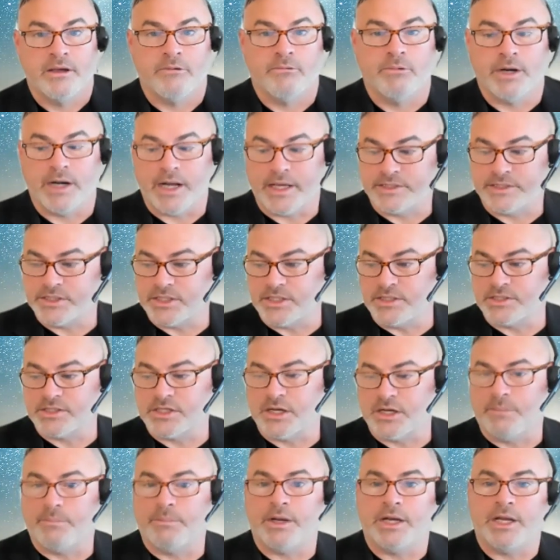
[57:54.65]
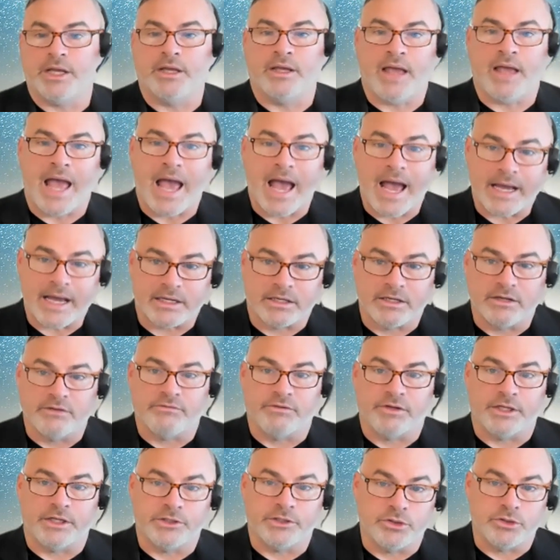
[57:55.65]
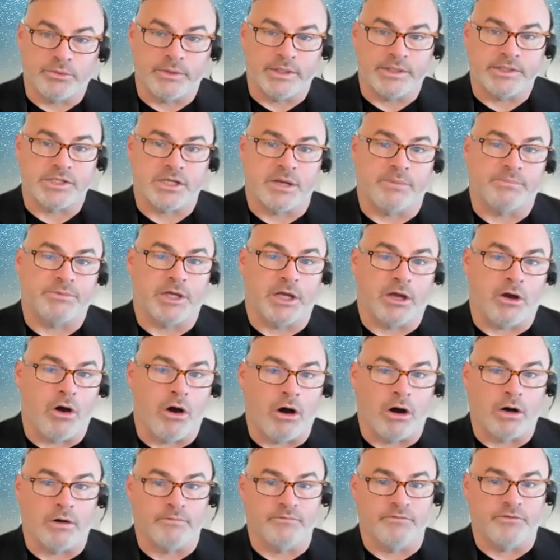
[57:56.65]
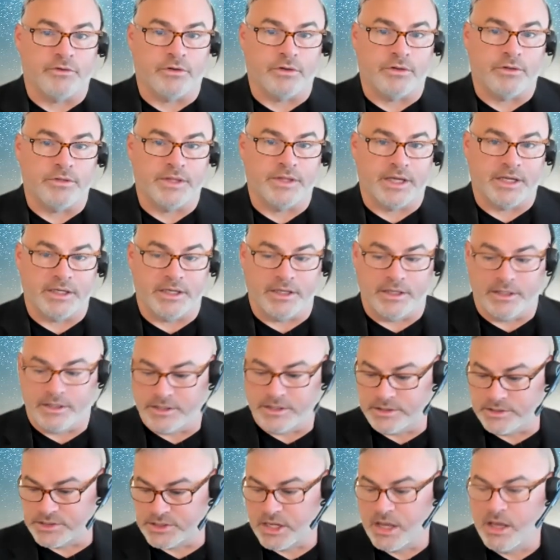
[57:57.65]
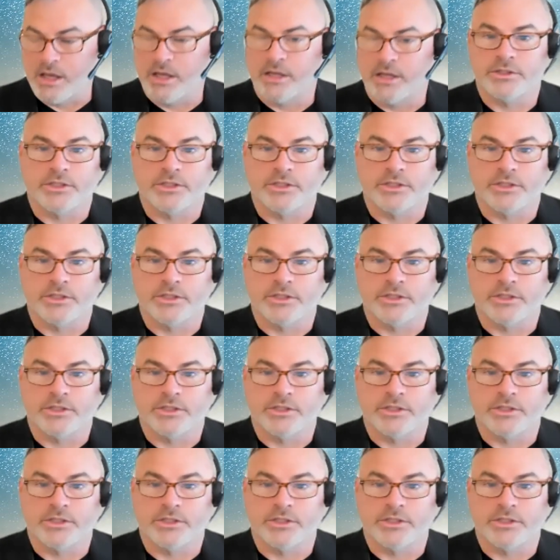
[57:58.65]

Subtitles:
When I see somebody actively doing something harmful that is